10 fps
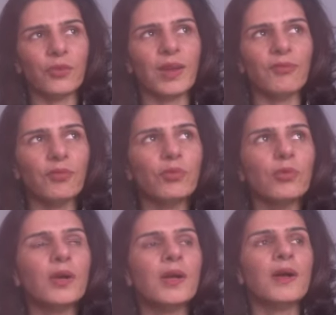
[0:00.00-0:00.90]
You will have
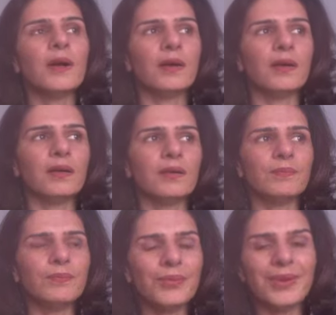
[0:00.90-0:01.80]
to
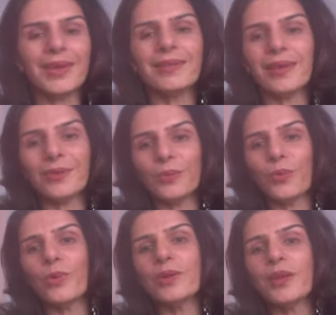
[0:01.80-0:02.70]
break that
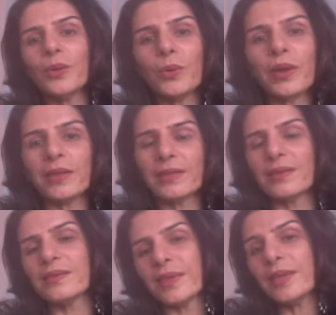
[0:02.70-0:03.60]
mold and look at
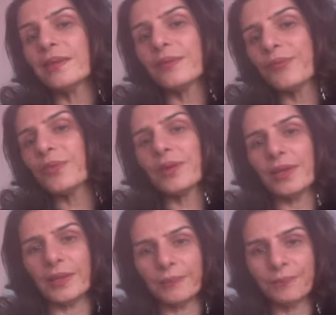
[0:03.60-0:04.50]
things very differently.